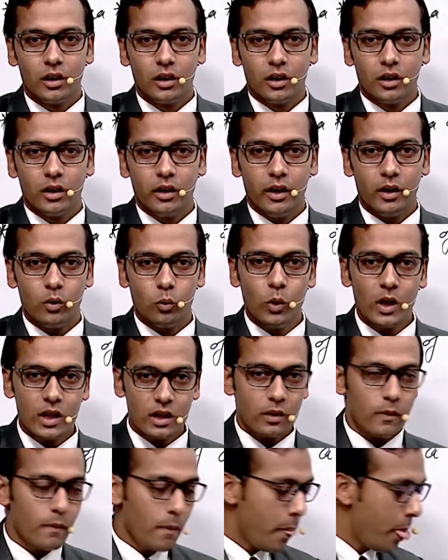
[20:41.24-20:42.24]
Here what?
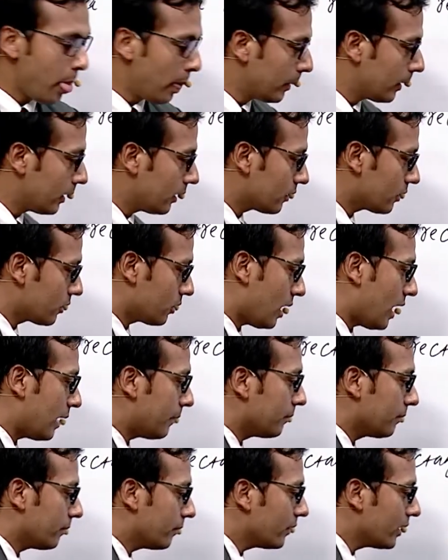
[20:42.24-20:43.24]
So
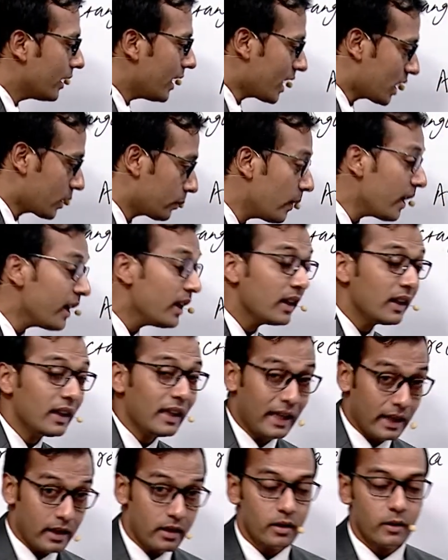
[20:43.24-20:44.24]
I'm explaining
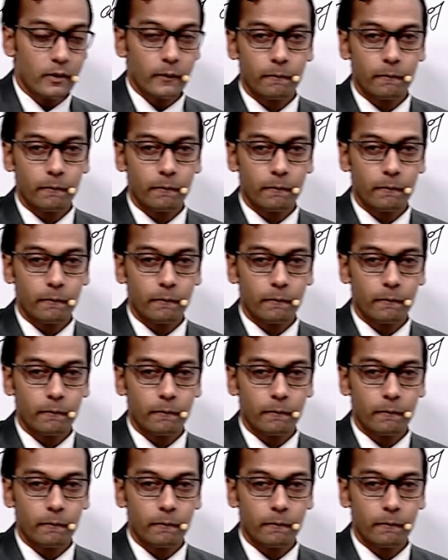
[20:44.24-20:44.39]
is,